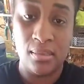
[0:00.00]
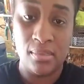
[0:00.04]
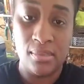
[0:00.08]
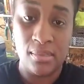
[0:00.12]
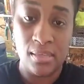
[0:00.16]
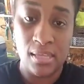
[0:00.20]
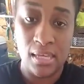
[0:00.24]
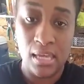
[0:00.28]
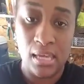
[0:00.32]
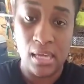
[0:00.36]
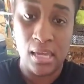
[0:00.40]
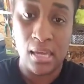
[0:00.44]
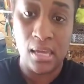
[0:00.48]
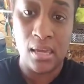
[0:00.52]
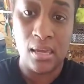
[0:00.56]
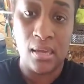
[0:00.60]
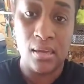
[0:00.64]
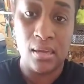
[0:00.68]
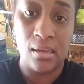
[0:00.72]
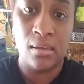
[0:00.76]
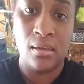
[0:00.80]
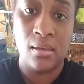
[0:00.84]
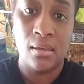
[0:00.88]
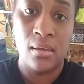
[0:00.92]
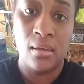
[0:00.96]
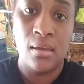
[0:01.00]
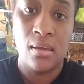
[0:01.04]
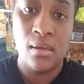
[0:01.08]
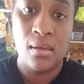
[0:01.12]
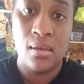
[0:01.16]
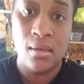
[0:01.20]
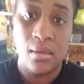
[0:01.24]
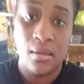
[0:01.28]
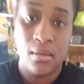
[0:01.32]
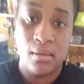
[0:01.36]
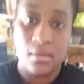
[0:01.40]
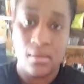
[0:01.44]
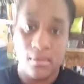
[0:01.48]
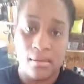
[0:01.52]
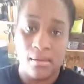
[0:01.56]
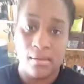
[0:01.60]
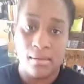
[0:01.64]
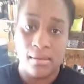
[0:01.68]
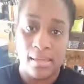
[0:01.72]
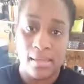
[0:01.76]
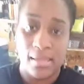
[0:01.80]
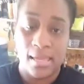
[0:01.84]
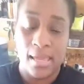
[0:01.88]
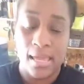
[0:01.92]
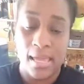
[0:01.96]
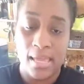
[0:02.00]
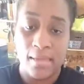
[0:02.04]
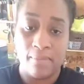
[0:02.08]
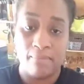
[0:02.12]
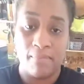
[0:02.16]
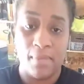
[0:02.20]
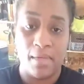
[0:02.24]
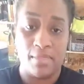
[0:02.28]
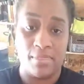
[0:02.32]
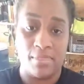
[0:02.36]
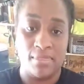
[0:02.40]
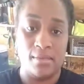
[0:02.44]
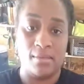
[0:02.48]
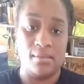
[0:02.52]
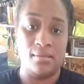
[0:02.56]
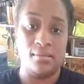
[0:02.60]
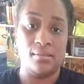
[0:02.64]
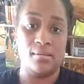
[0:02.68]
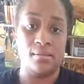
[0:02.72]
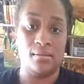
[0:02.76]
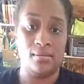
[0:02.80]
the hanging method.